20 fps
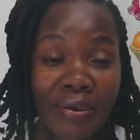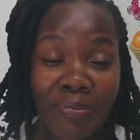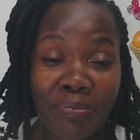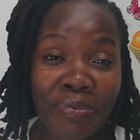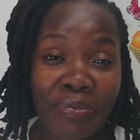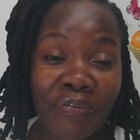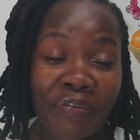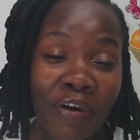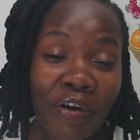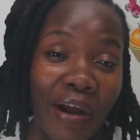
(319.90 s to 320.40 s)

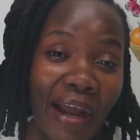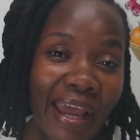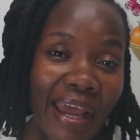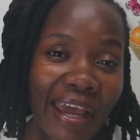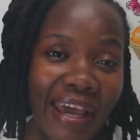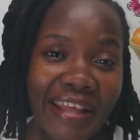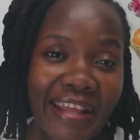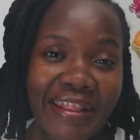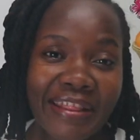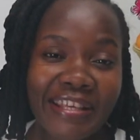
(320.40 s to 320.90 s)
Before I
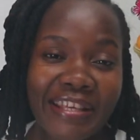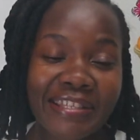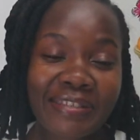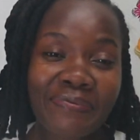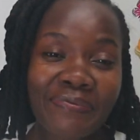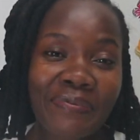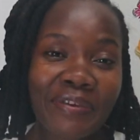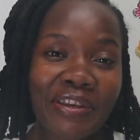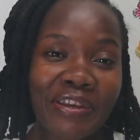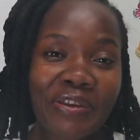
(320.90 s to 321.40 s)
end
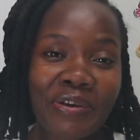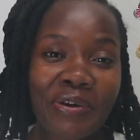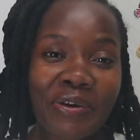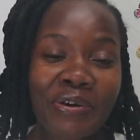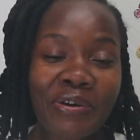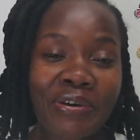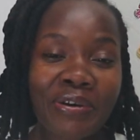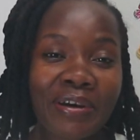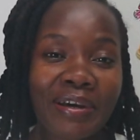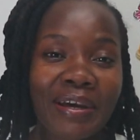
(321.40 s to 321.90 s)
this
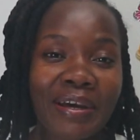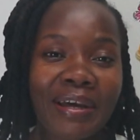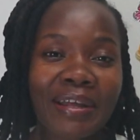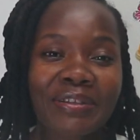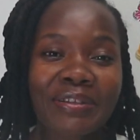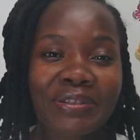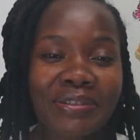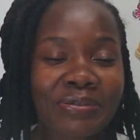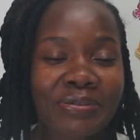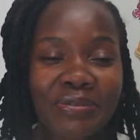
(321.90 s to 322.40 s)
video,
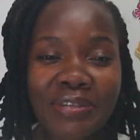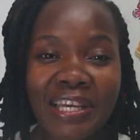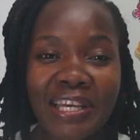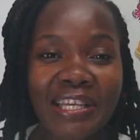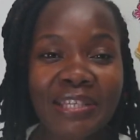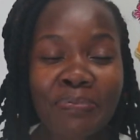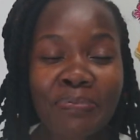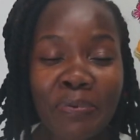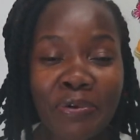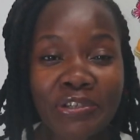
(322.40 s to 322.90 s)

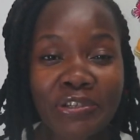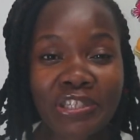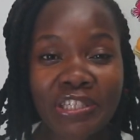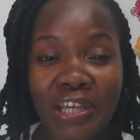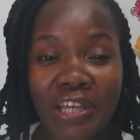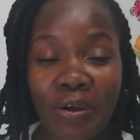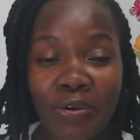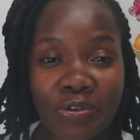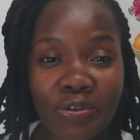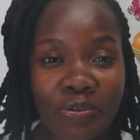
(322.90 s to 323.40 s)
today's post
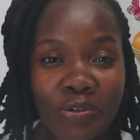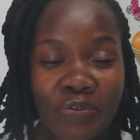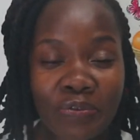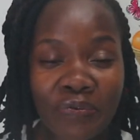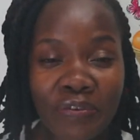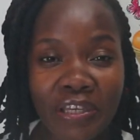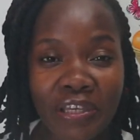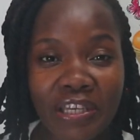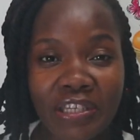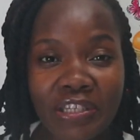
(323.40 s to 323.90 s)
shout
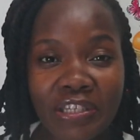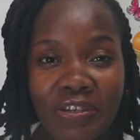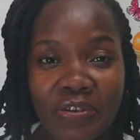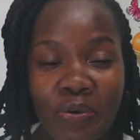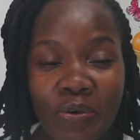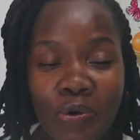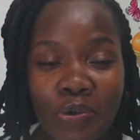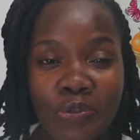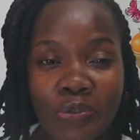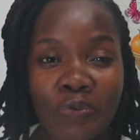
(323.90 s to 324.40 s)

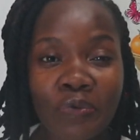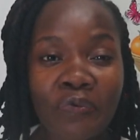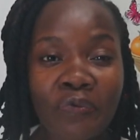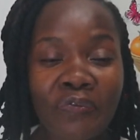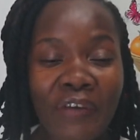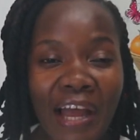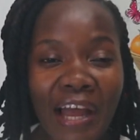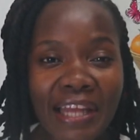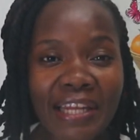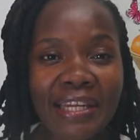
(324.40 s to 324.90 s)
notification goes to
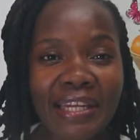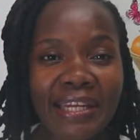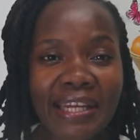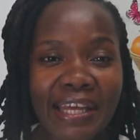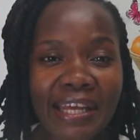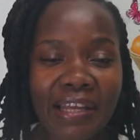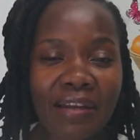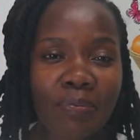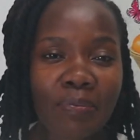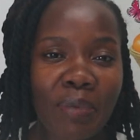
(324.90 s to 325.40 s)
Van
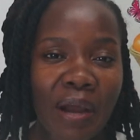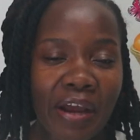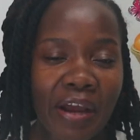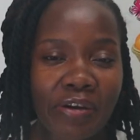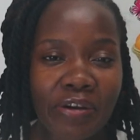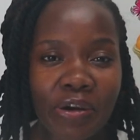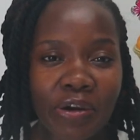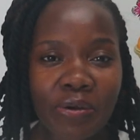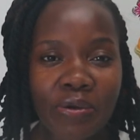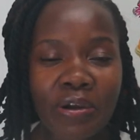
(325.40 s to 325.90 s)
Del
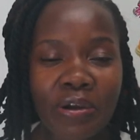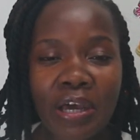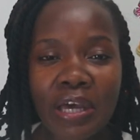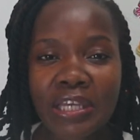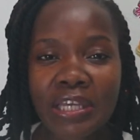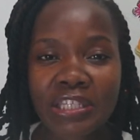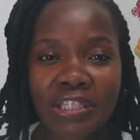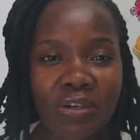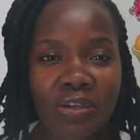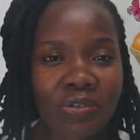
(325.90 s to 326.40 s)
Barrio.
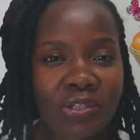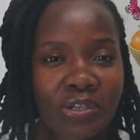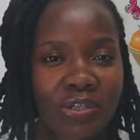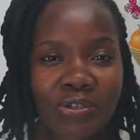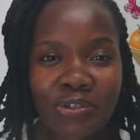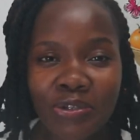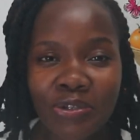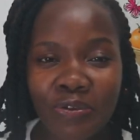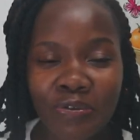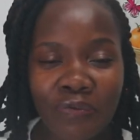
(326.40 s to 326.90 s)
Shout
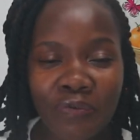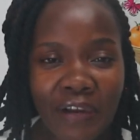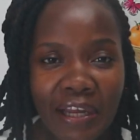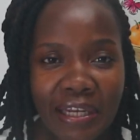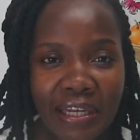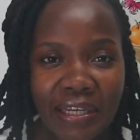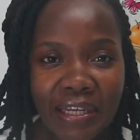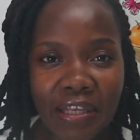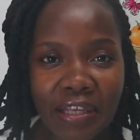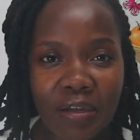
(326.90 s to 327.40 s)
out to you,
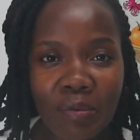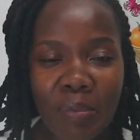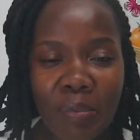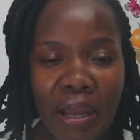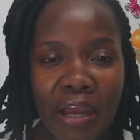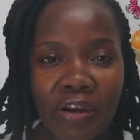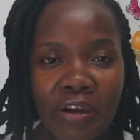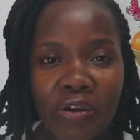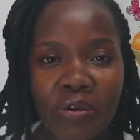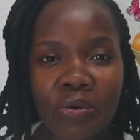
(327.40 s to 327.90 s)
Van Del
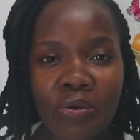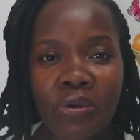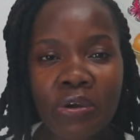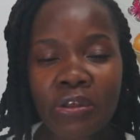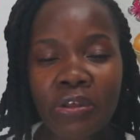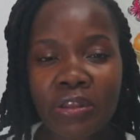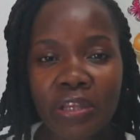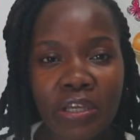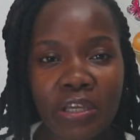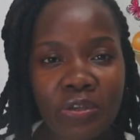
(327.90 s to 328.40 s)
Barrio.
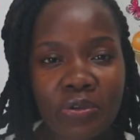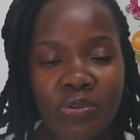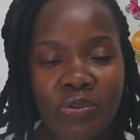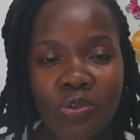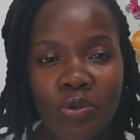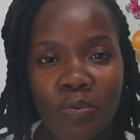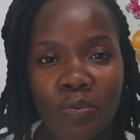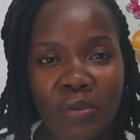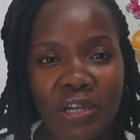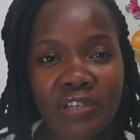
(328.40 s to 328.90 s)
Thank you
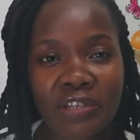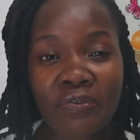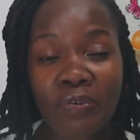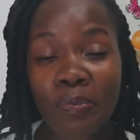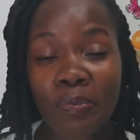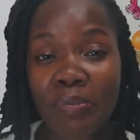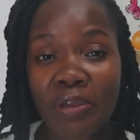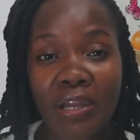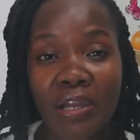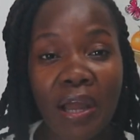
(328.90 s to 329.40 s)
so much
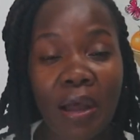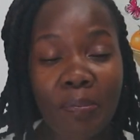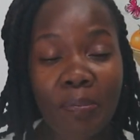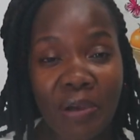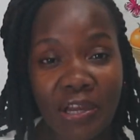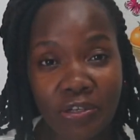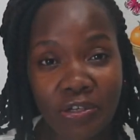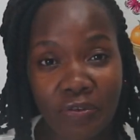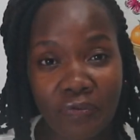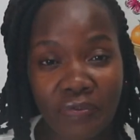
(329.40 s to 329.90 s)
for being a
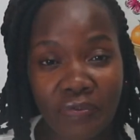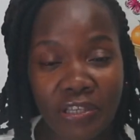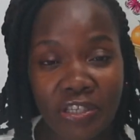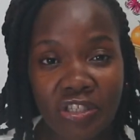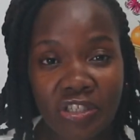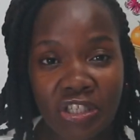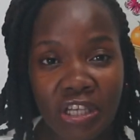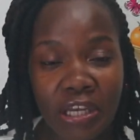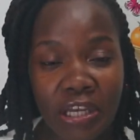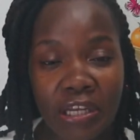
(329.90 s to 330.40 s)
part of
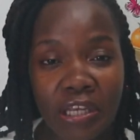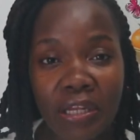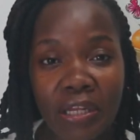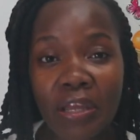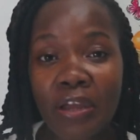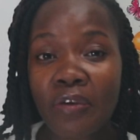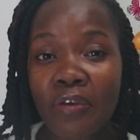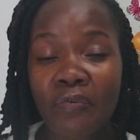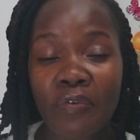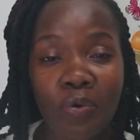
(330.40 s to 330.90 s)
this
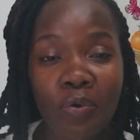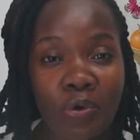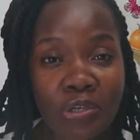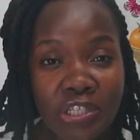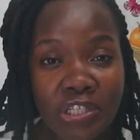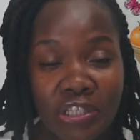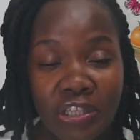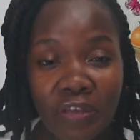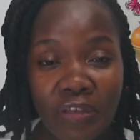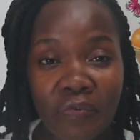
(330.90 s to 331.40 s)
channel, for
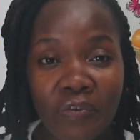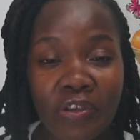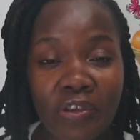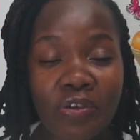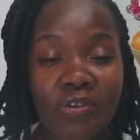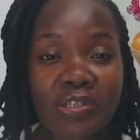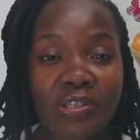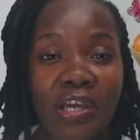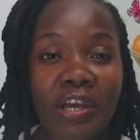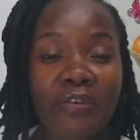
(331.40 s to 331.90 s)
watching the
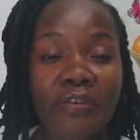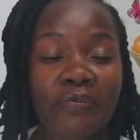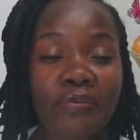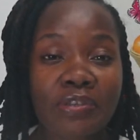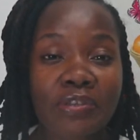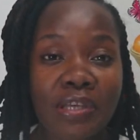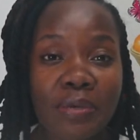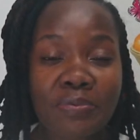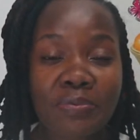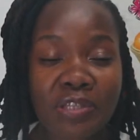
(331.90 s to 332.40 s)
videos, and
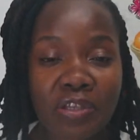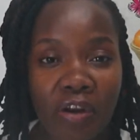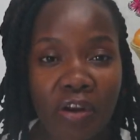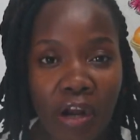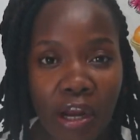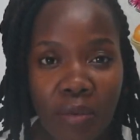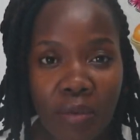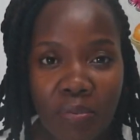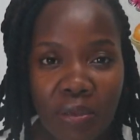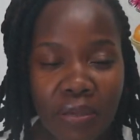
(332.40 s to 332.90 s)
for
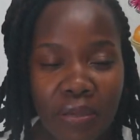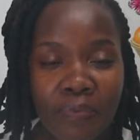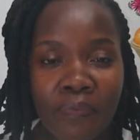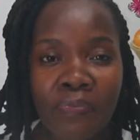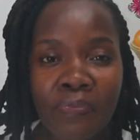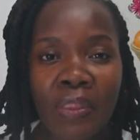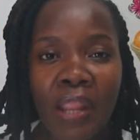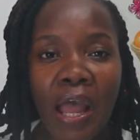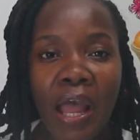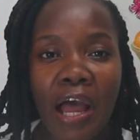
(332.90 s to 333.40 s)

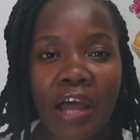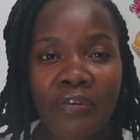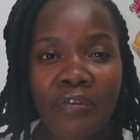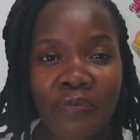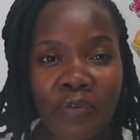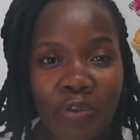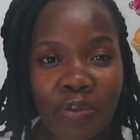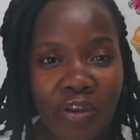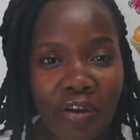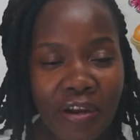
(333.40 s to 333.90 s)
subscribing.
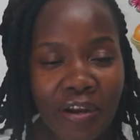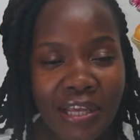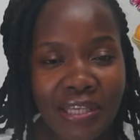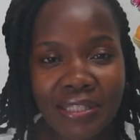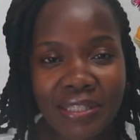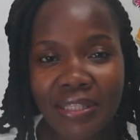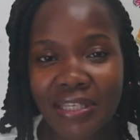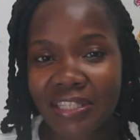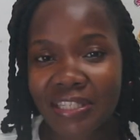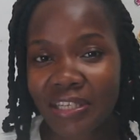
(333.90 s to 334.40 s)
And for the
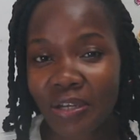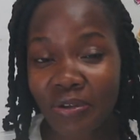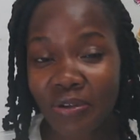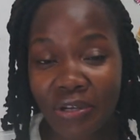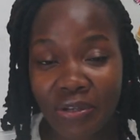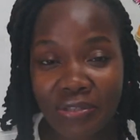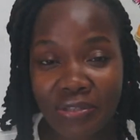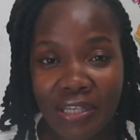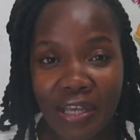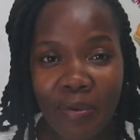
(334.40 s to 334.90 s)
rest, the shout
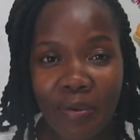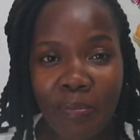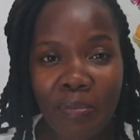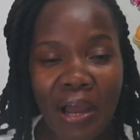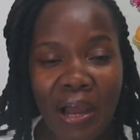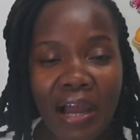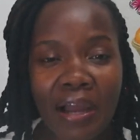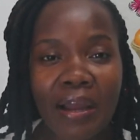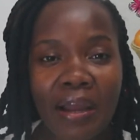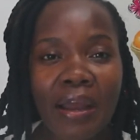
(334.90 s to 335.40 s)
outs are
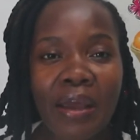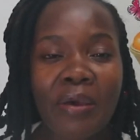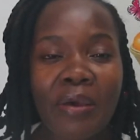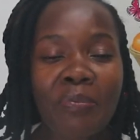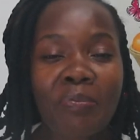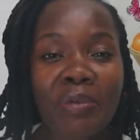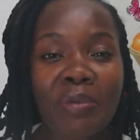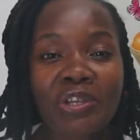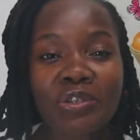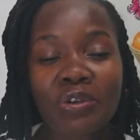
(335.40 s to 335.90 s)
back.
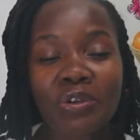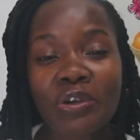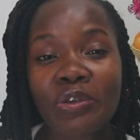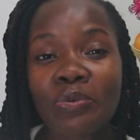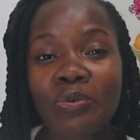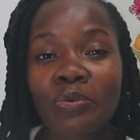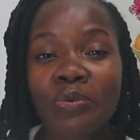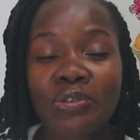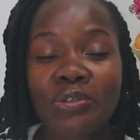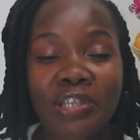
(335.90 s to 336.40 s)
Make sure
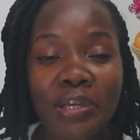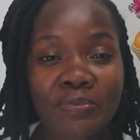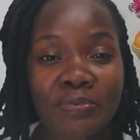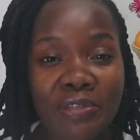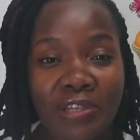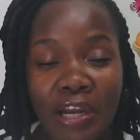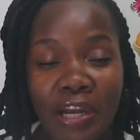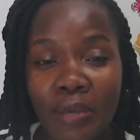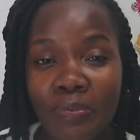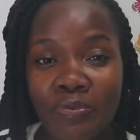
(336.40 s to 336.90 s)
you
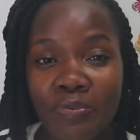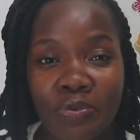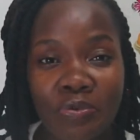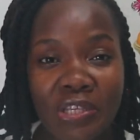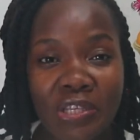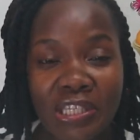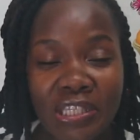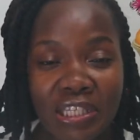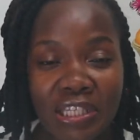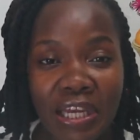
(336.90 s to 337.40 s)
subscribe to
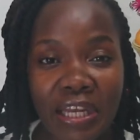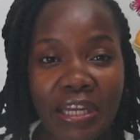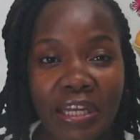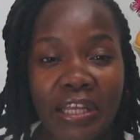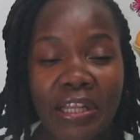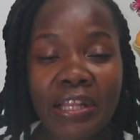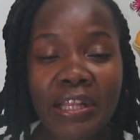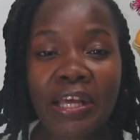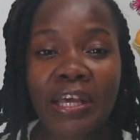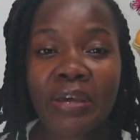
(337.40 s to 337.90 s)
this
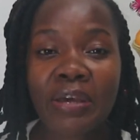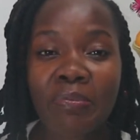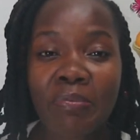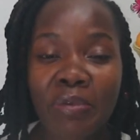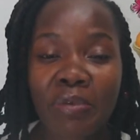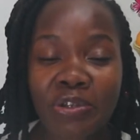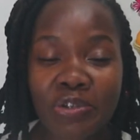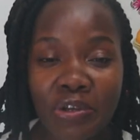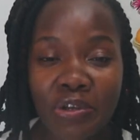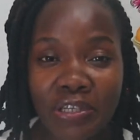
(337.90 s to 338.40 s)
channel.
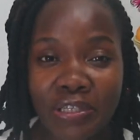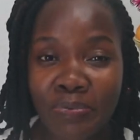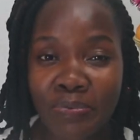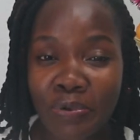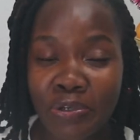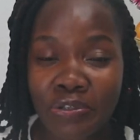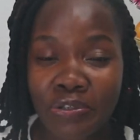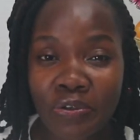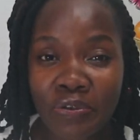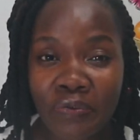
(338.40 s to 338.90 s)
Make sure that
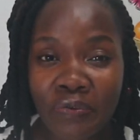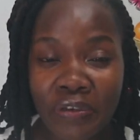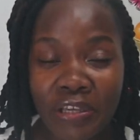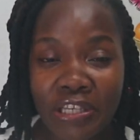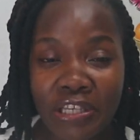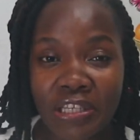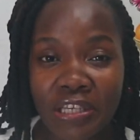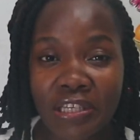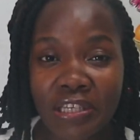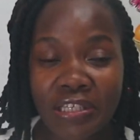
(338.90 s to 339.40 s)
post
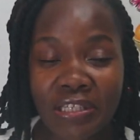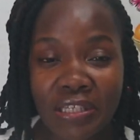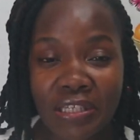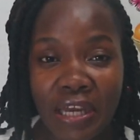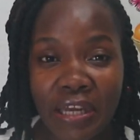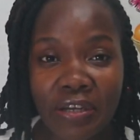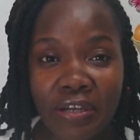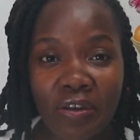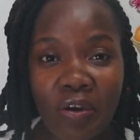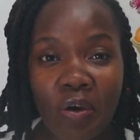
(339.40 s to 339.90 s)
notification is
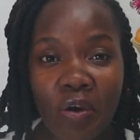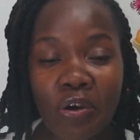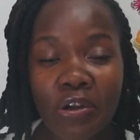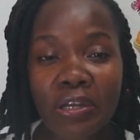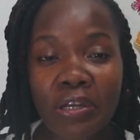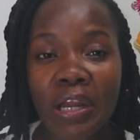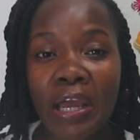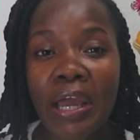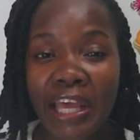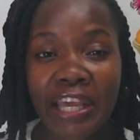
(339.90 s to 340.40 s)
turned
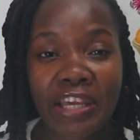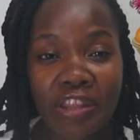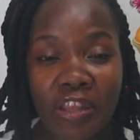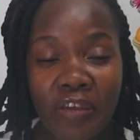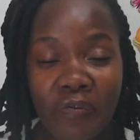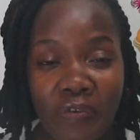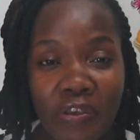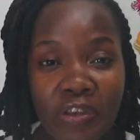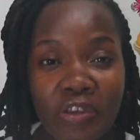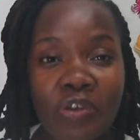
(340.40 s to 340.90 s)
on. Like
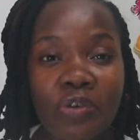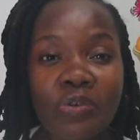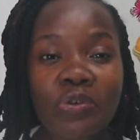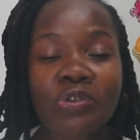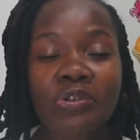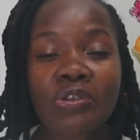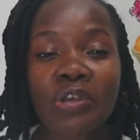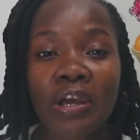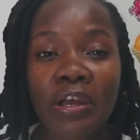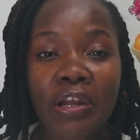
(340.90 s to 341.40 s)
the
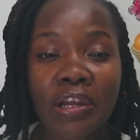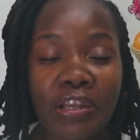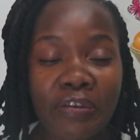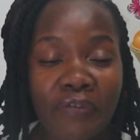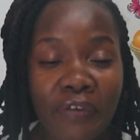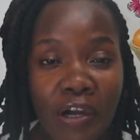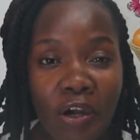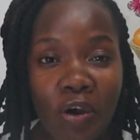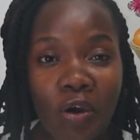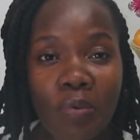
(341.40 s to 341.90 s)
videos,
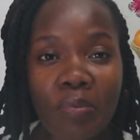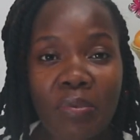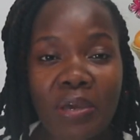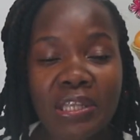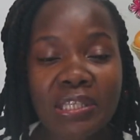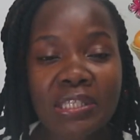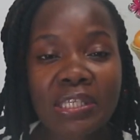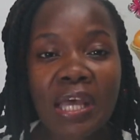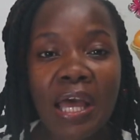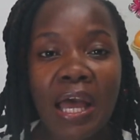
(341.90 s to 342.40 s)
leave a
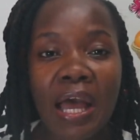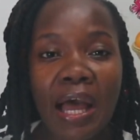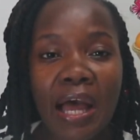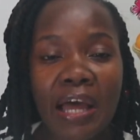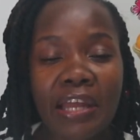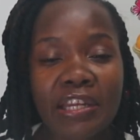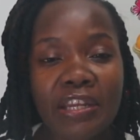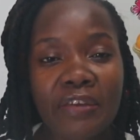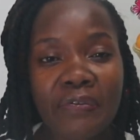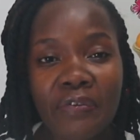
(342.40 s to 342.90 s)
comment,
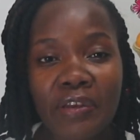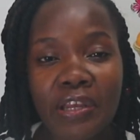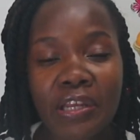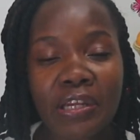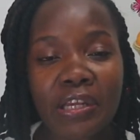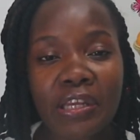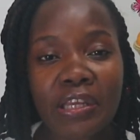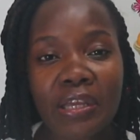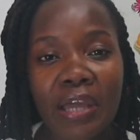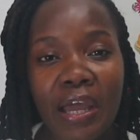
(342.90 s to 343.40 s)
and
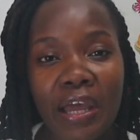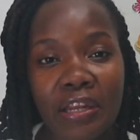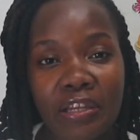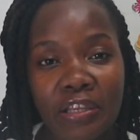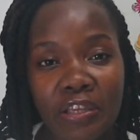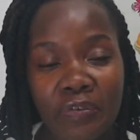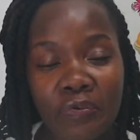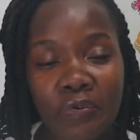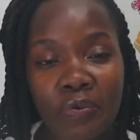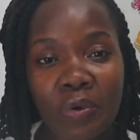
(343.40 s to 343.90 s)
definitely
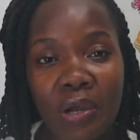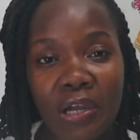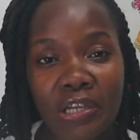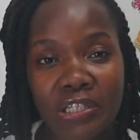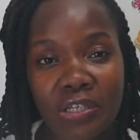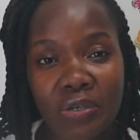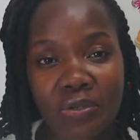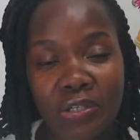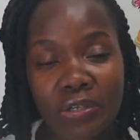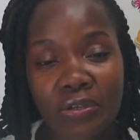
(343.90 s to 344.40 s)
I'll give you a
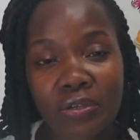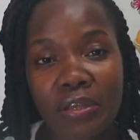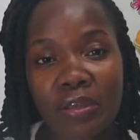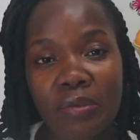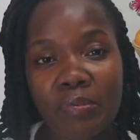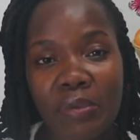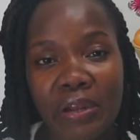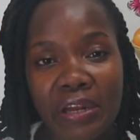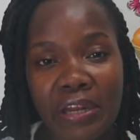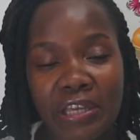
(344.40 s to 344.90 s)
shout out
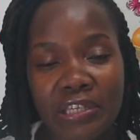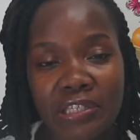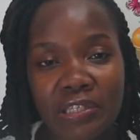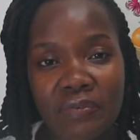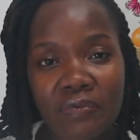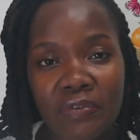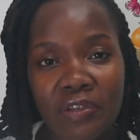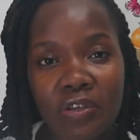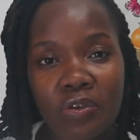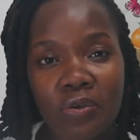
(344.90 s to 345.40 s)
in my
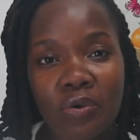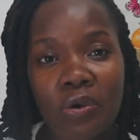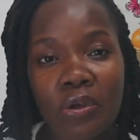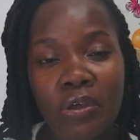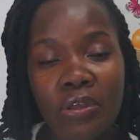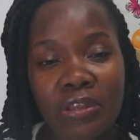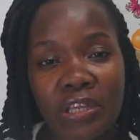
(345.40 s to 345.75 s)
next video.